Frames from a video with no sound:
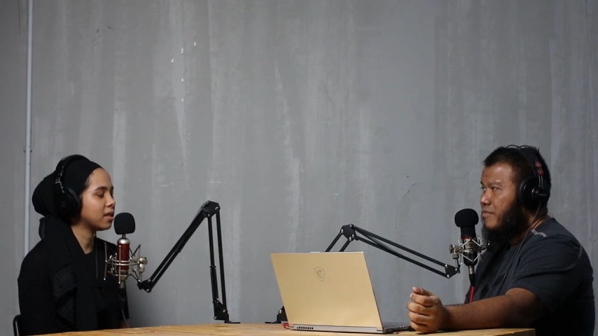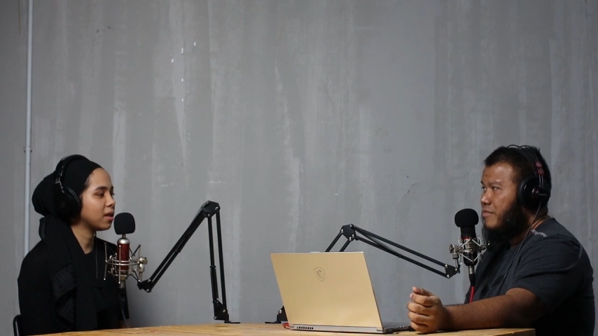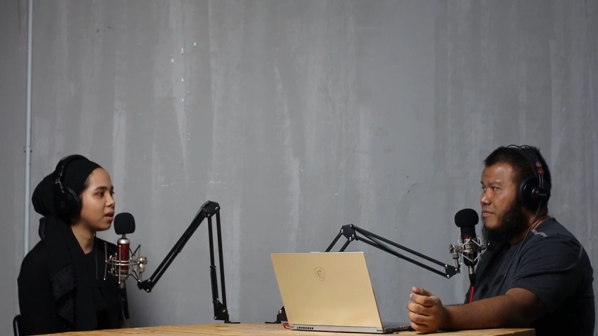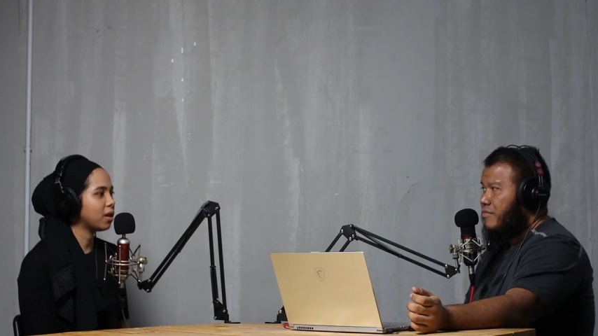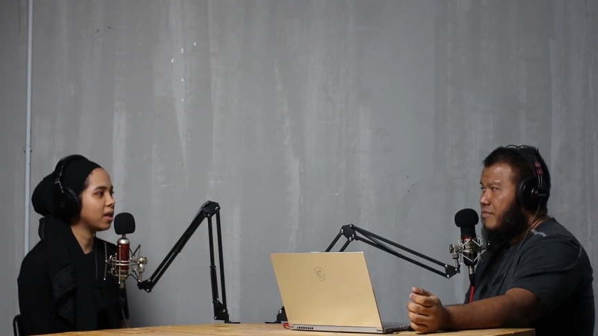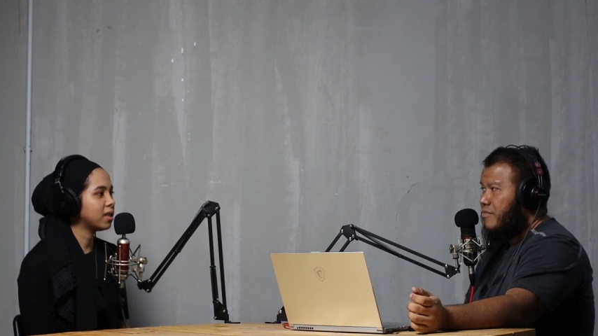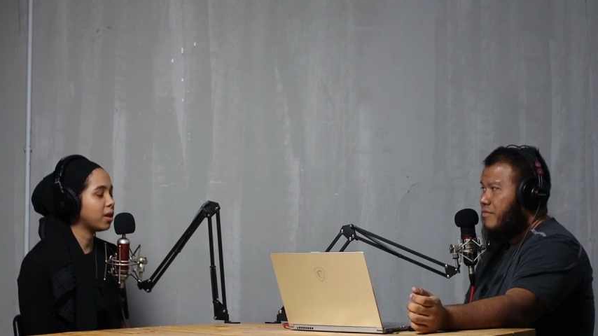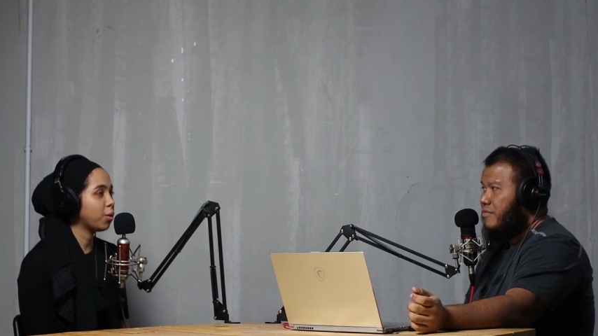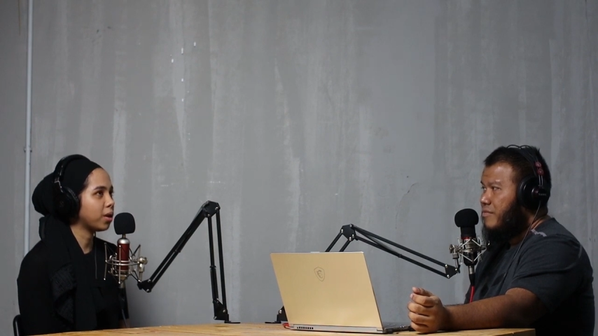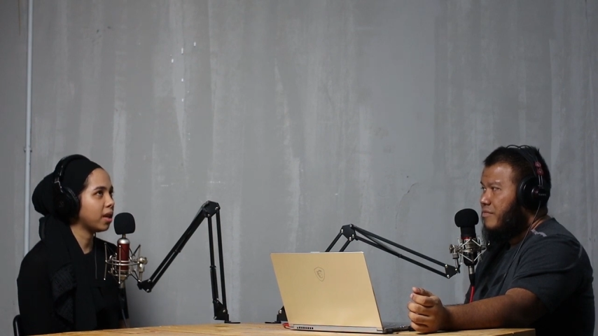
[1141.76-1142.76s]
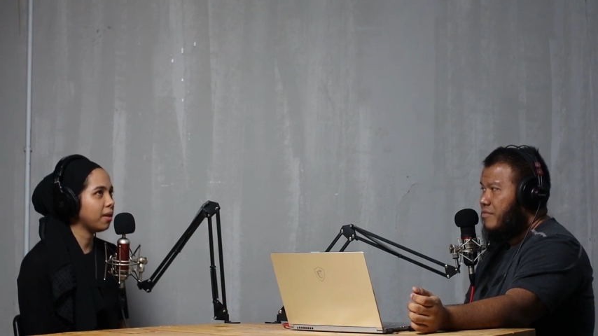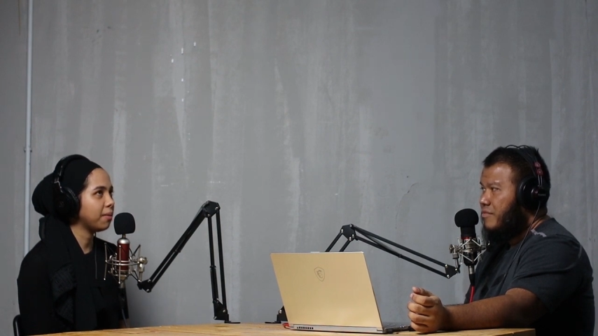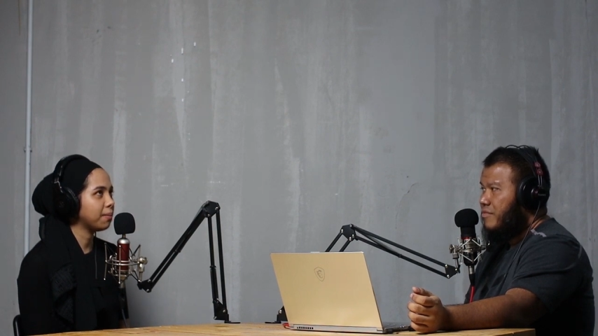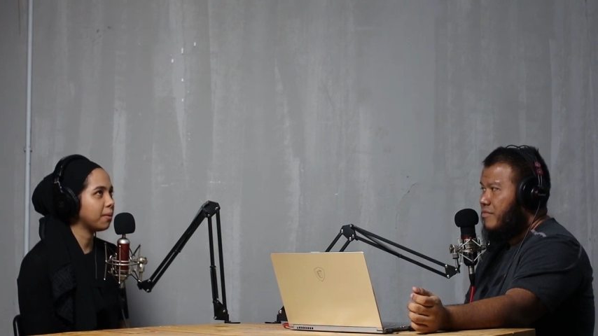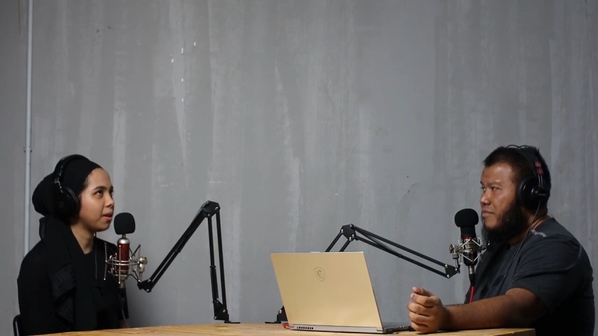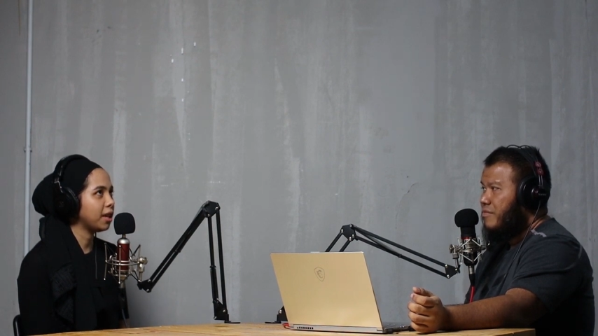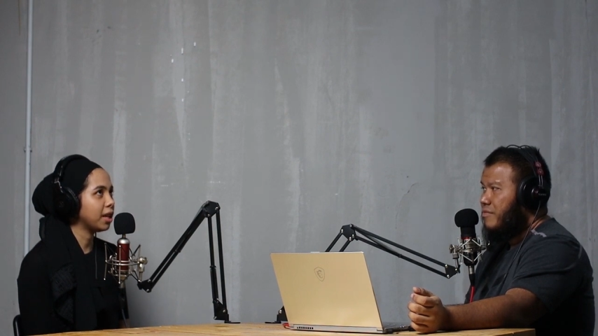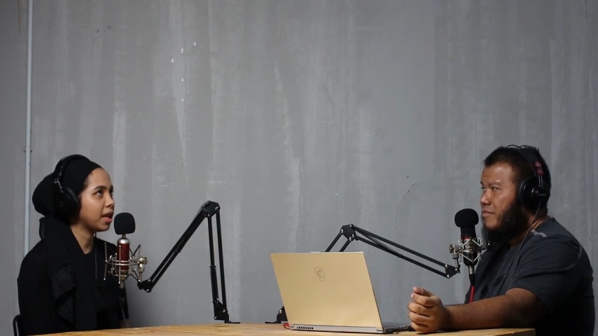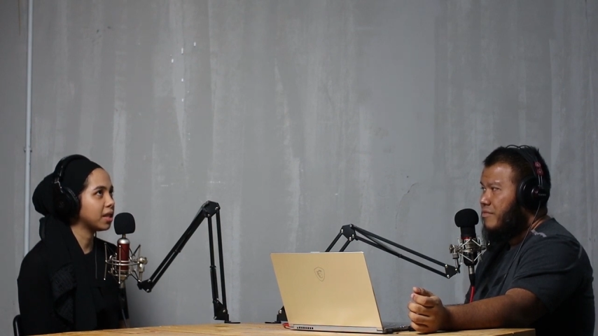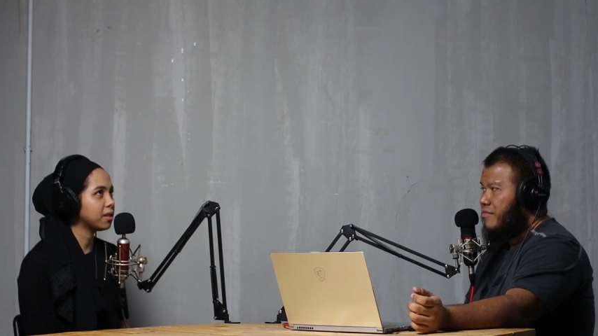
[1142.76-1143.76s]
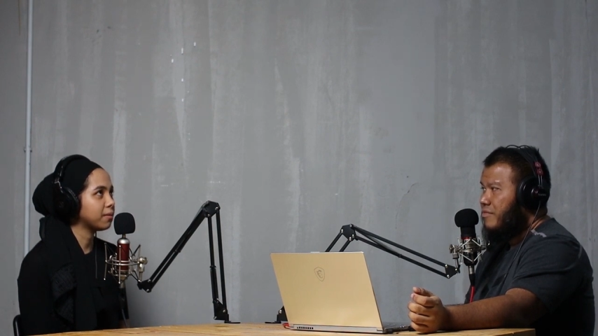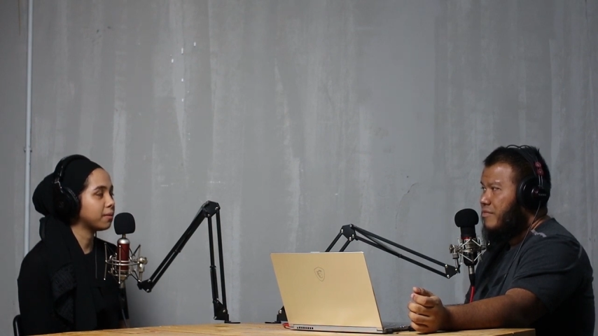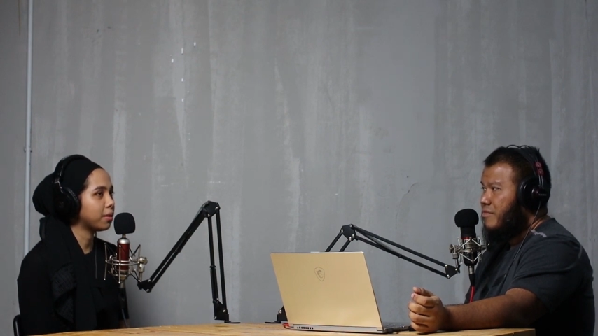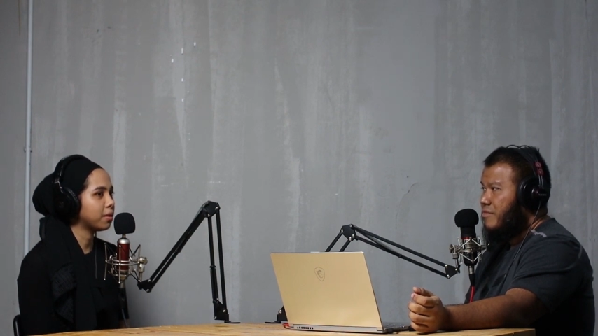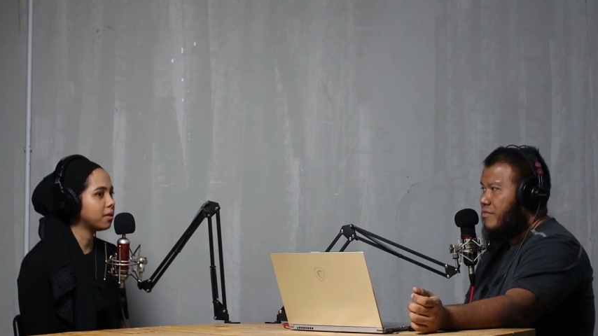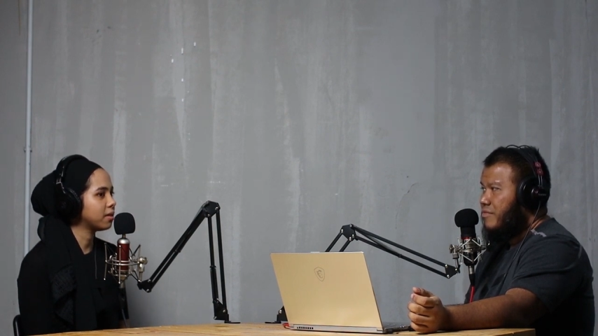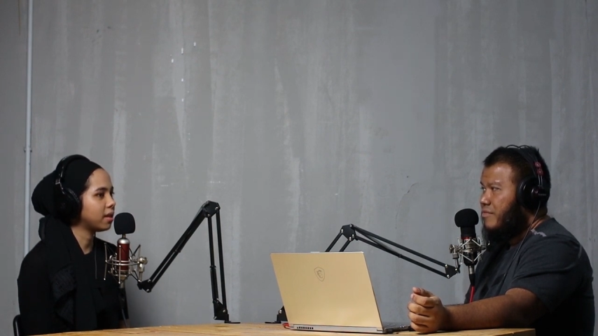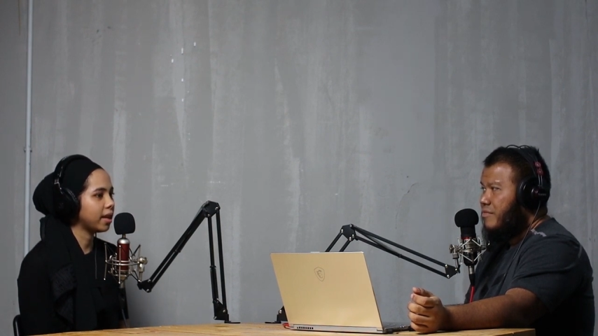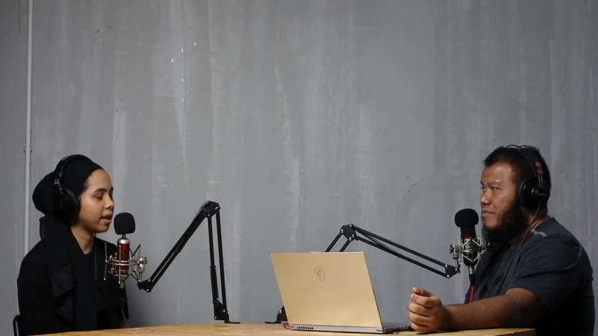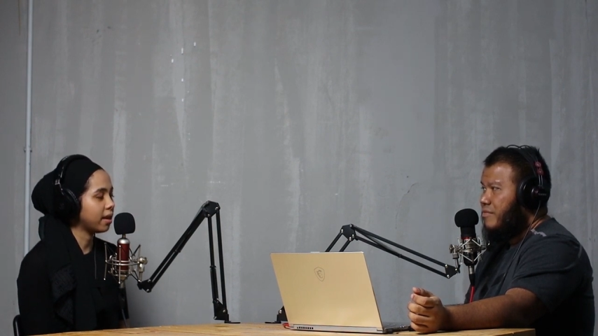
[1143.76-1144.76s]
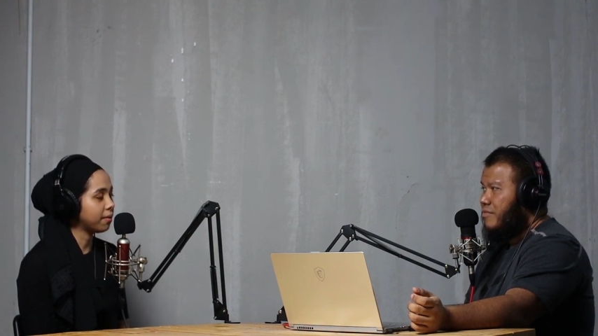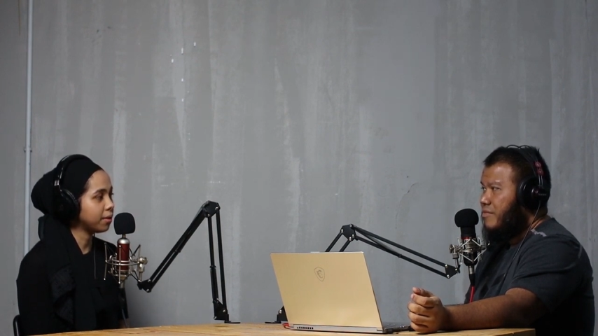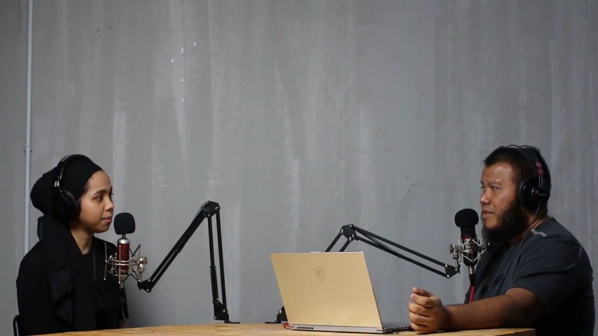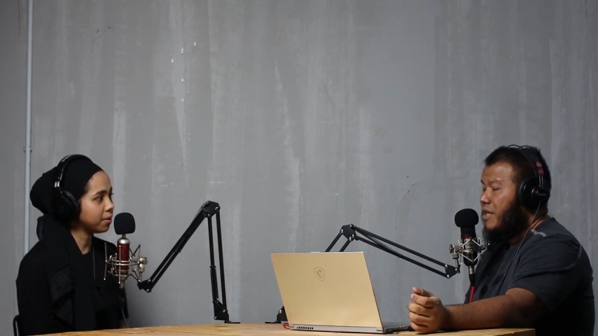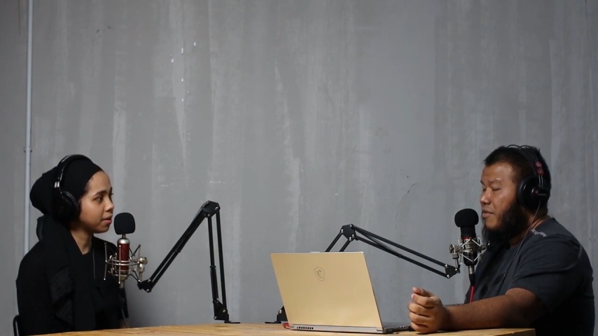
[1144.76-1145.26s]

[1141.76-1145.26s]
Speaker 1: it's uh, it's an okay indication for like an average